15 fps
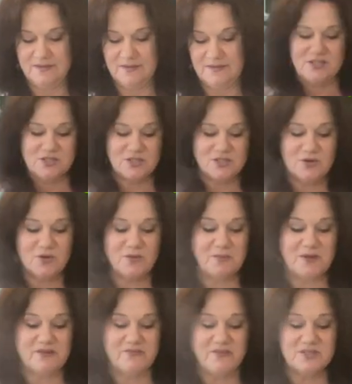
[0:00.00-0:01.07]
So
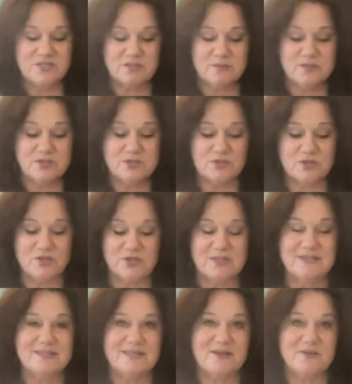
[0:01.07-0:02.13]
my vegetables are cooking
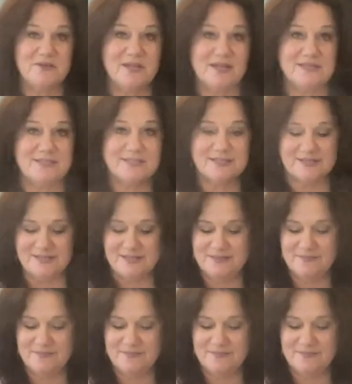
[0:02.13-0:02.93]
down nicely.